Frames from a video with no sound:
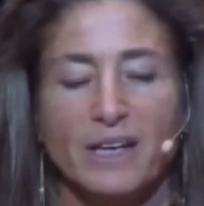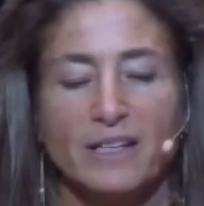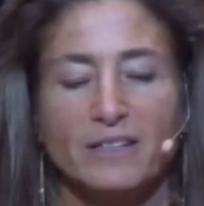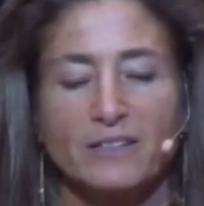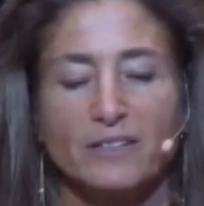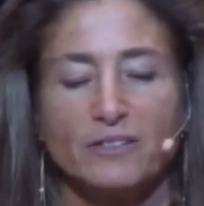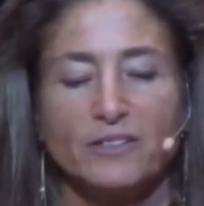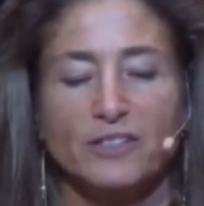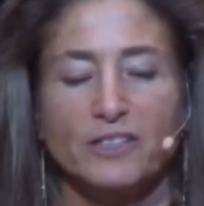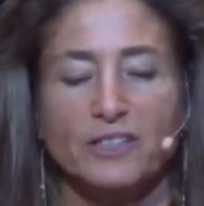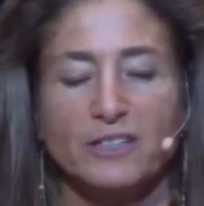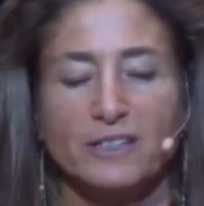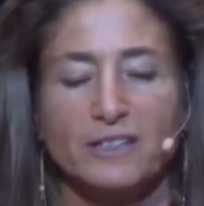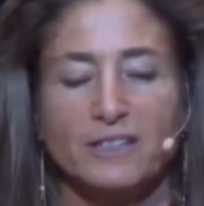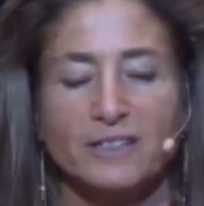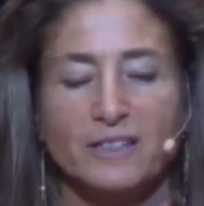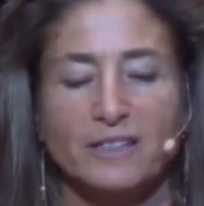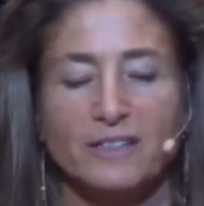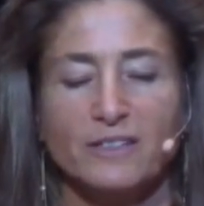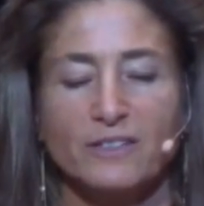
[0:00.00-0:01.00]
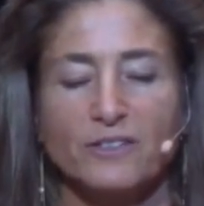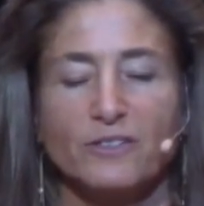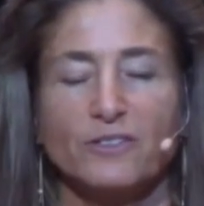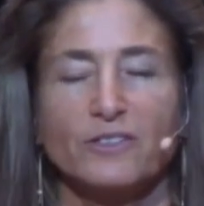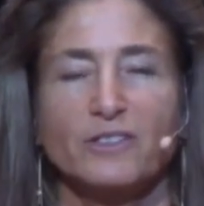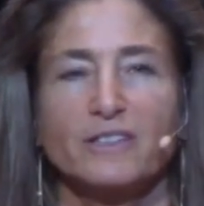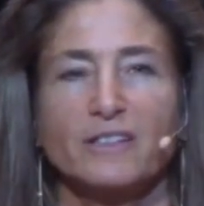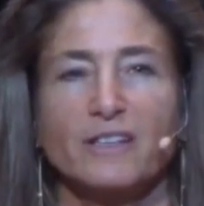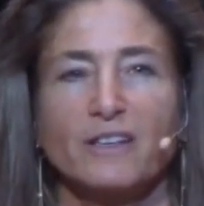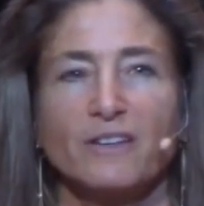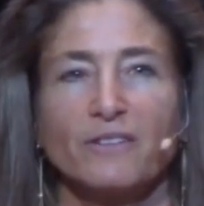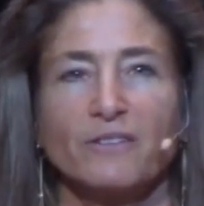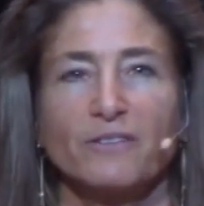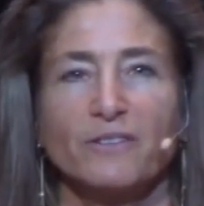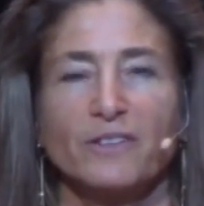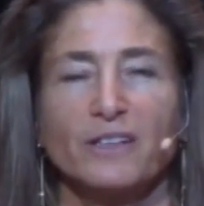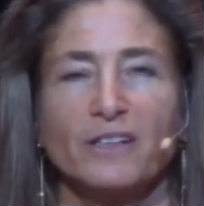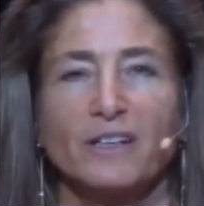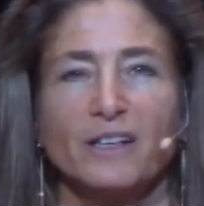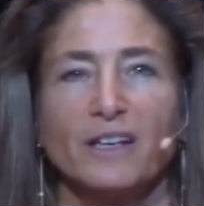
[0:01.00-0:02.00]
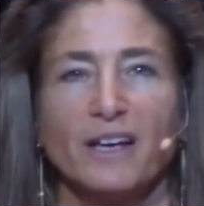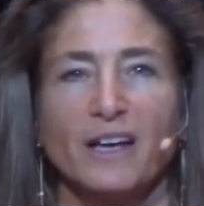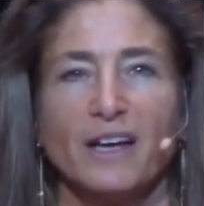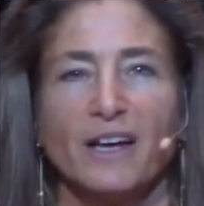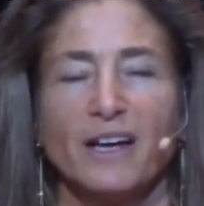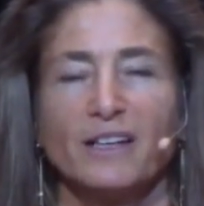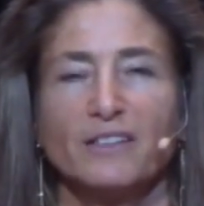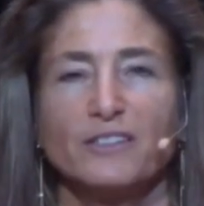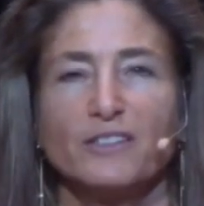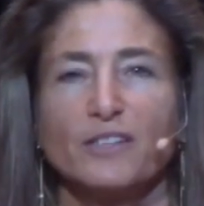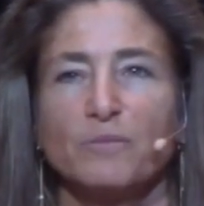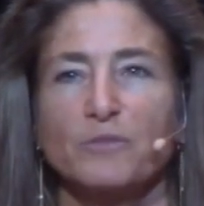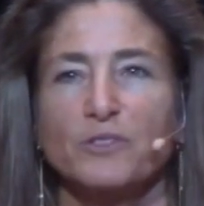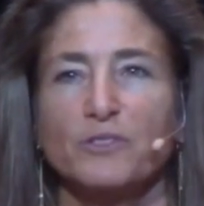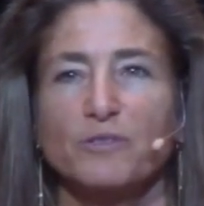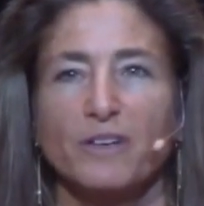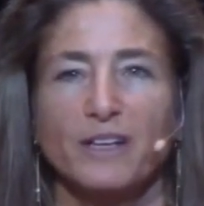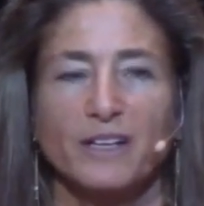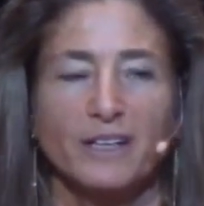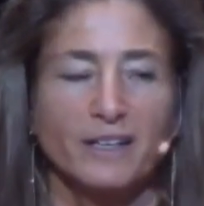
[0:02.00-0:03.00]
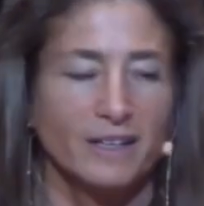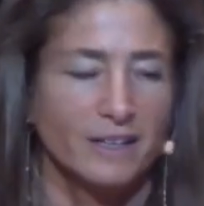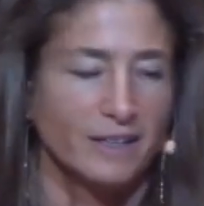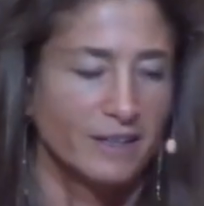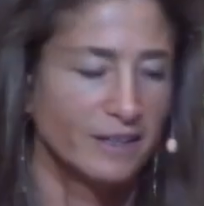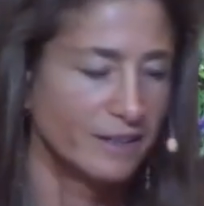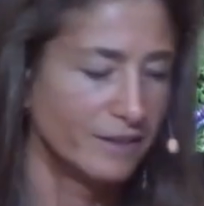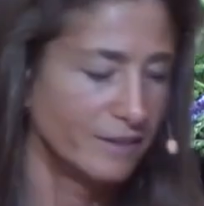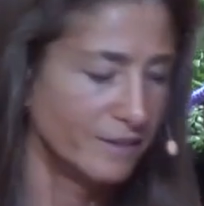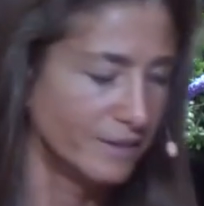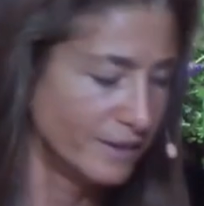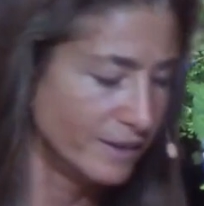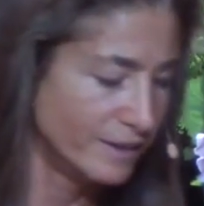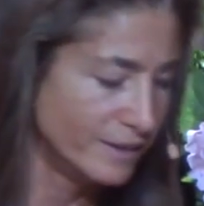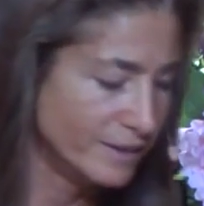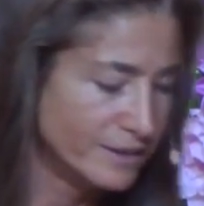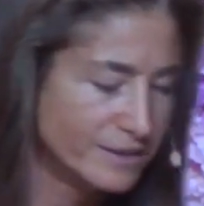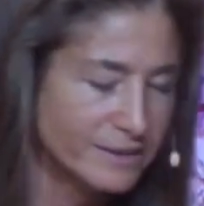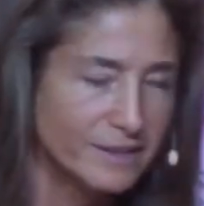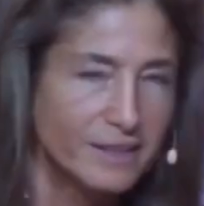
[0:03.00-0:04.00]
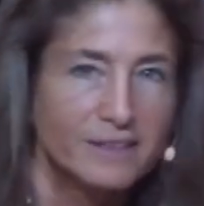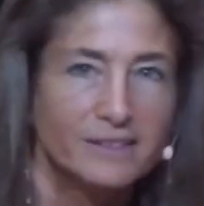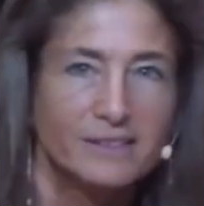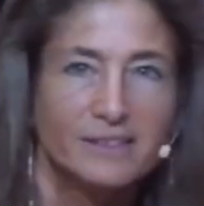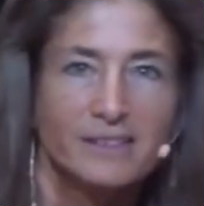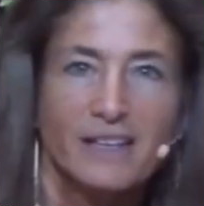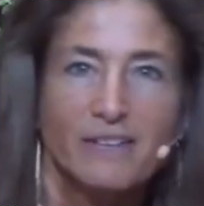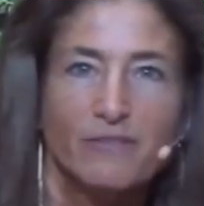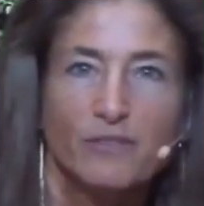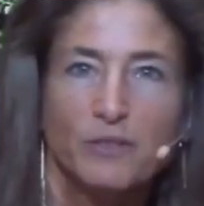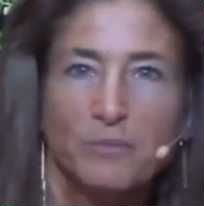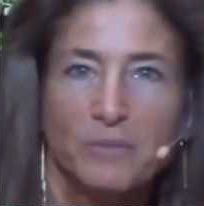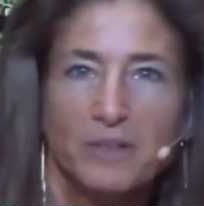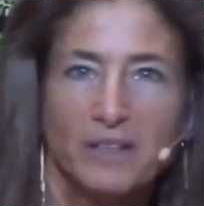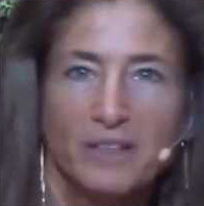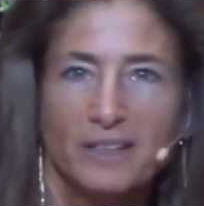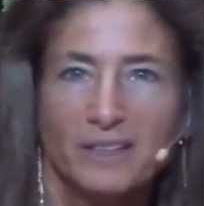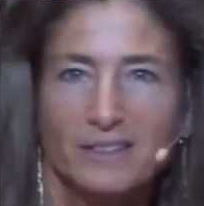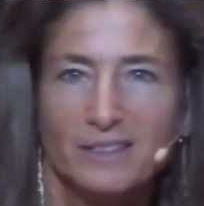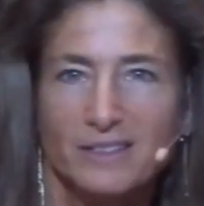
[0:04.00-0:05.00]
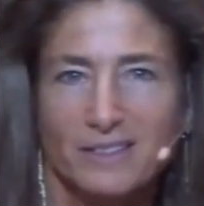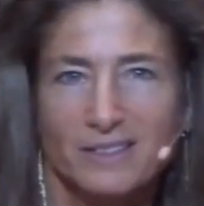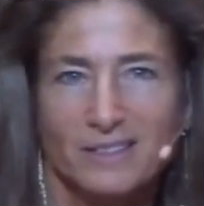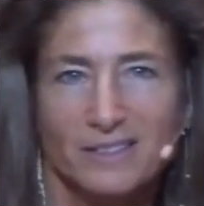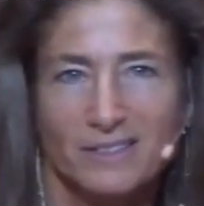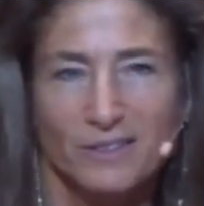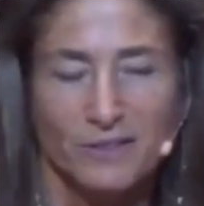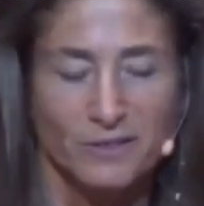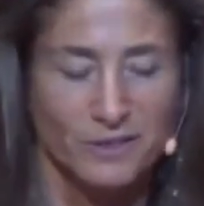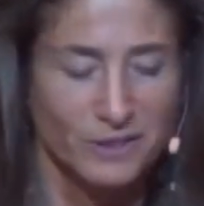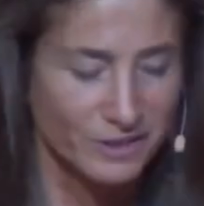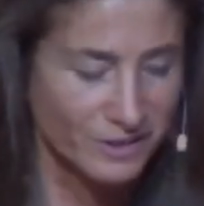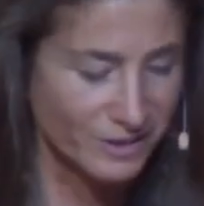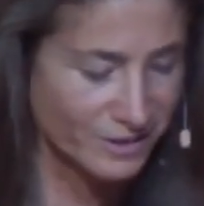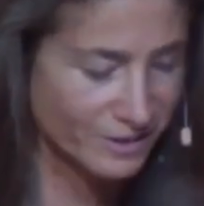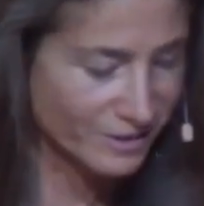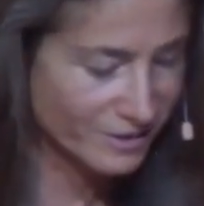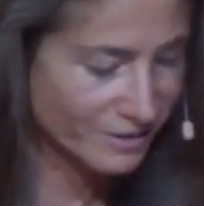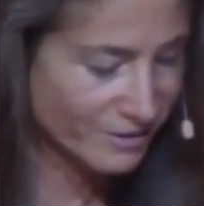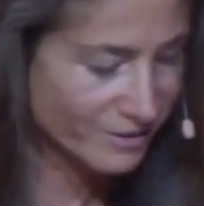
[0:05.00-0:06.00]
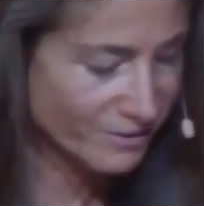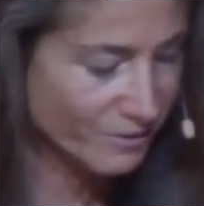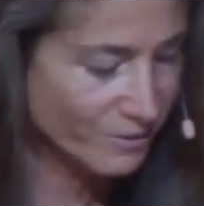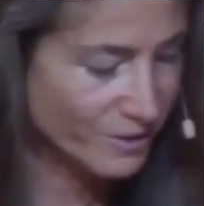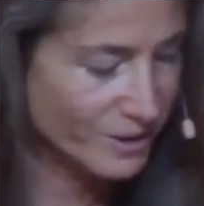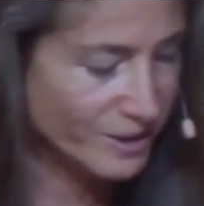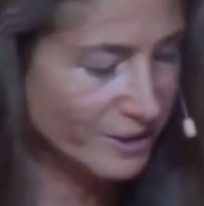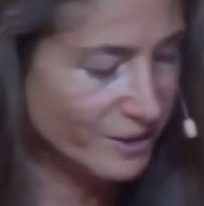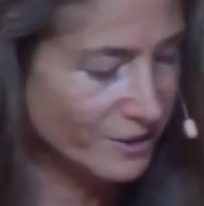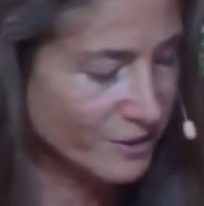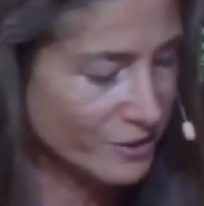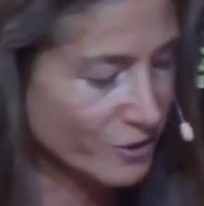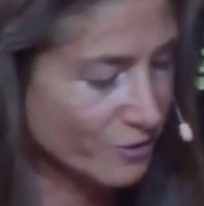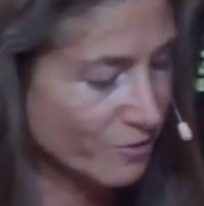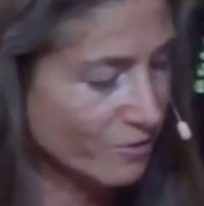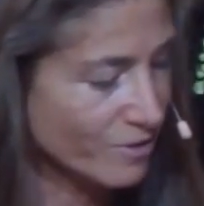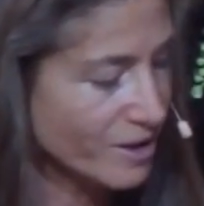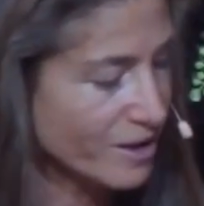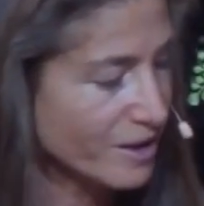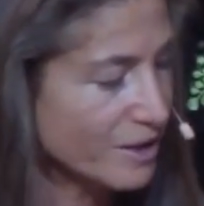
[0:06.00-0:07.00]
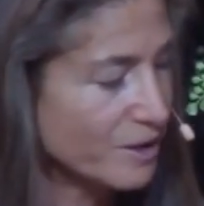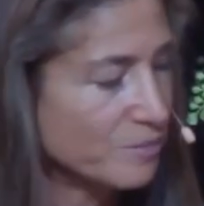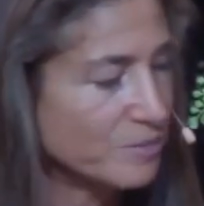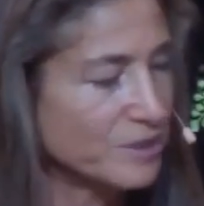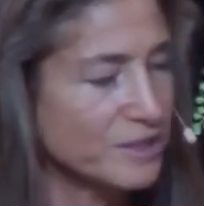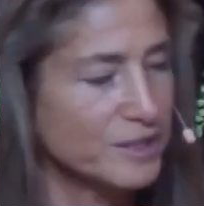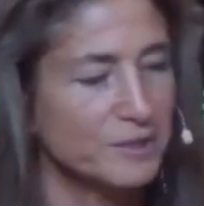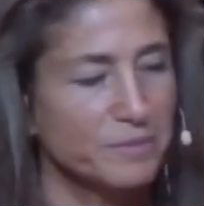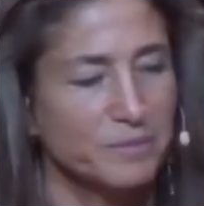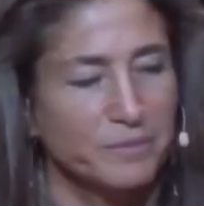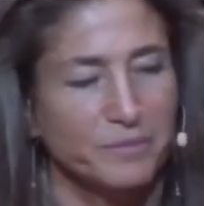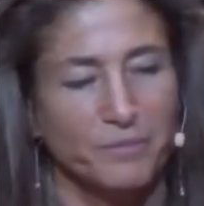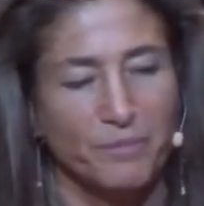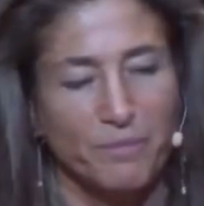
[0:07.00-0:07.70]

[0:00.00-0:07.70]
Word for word: So she seats herself and, and jumps right in. And he's got seven minutes, and so this is what he describes.